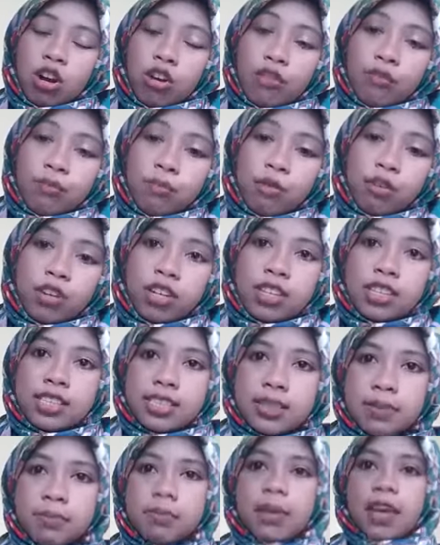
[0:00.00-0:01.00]
of
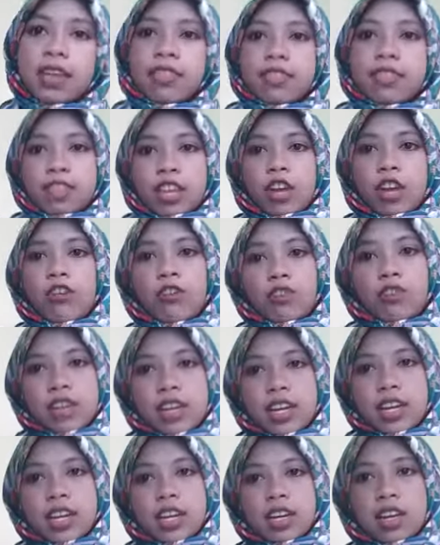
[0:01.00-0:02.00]
monism and
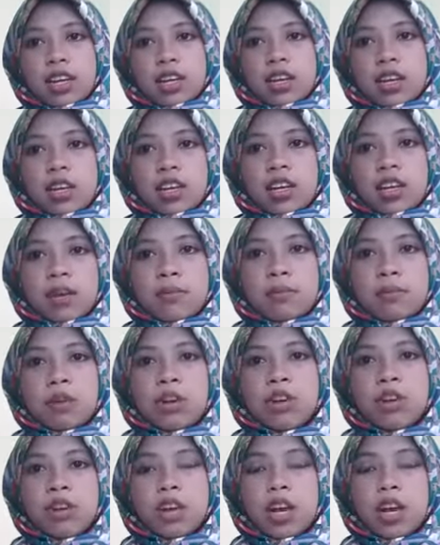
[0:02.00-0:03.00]
theory
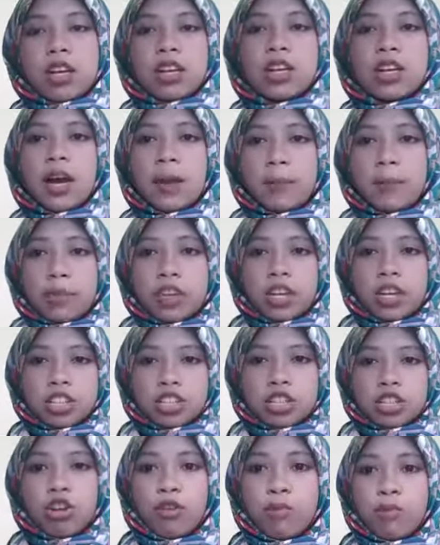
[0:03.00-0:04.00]
the
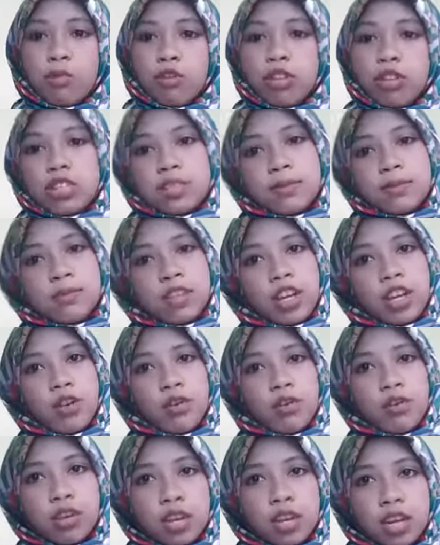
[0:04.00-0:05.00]
application of monism
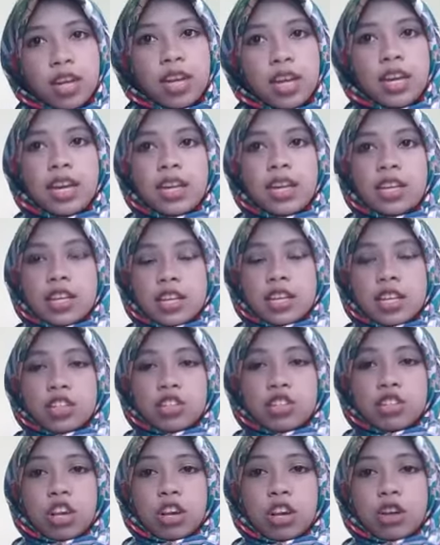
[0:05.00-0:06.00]
theory in a
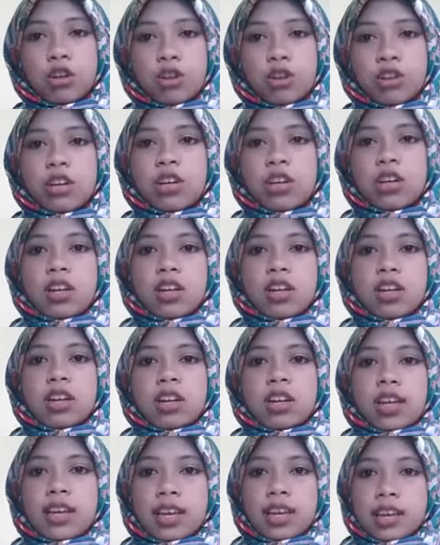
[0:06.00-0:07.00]
national court
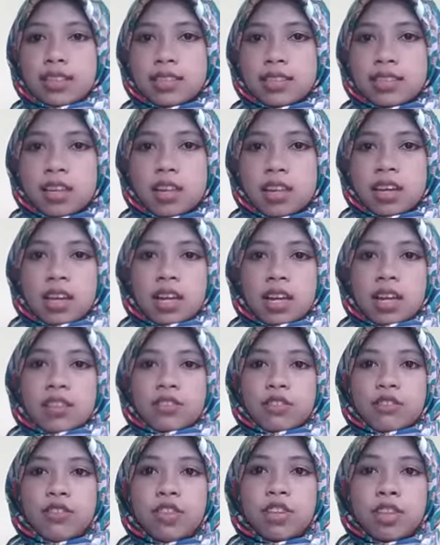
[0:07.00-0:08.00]
is
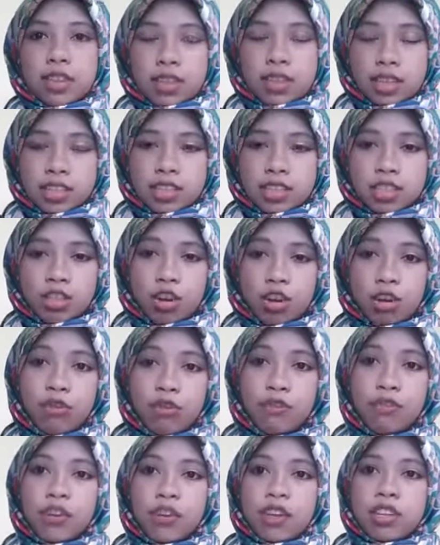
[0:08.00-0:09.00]
treaties,
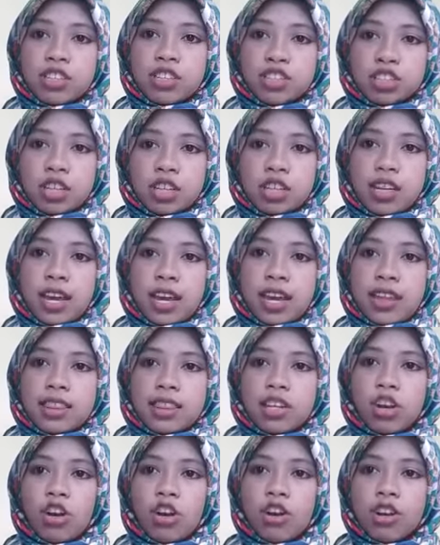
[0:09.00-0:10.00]
convention,
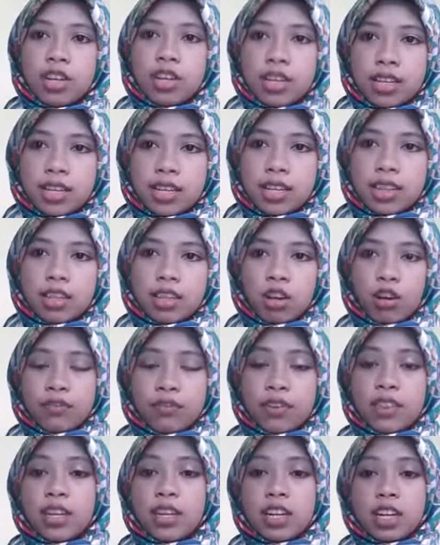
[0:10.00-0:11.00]
and the order
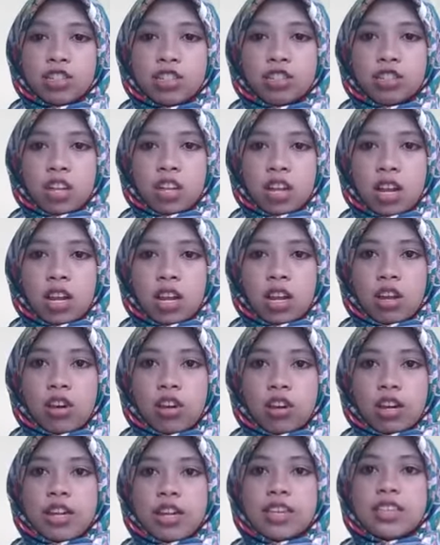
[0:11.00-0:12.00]
of international
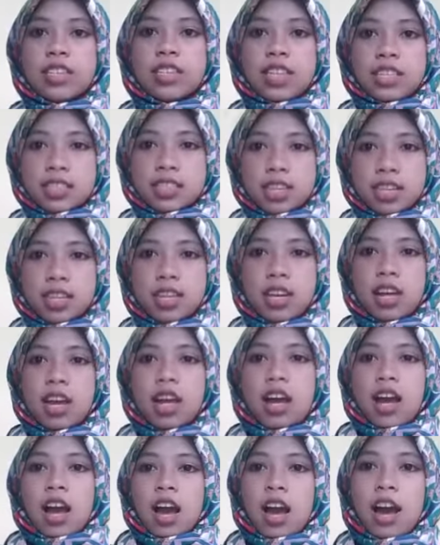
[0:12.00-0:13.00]
organization
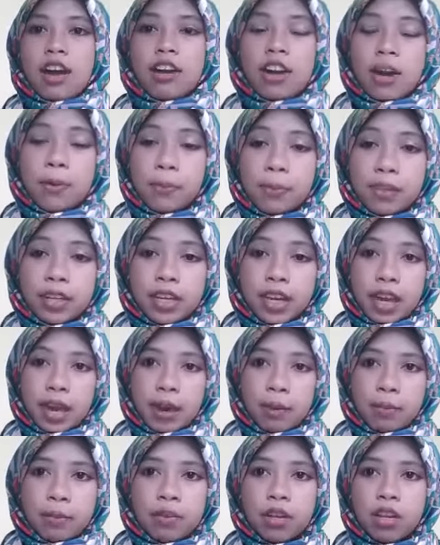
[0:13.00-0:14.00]
are
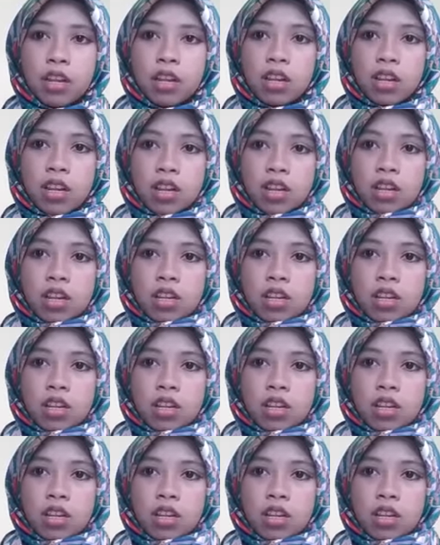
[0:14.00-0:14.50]
applicable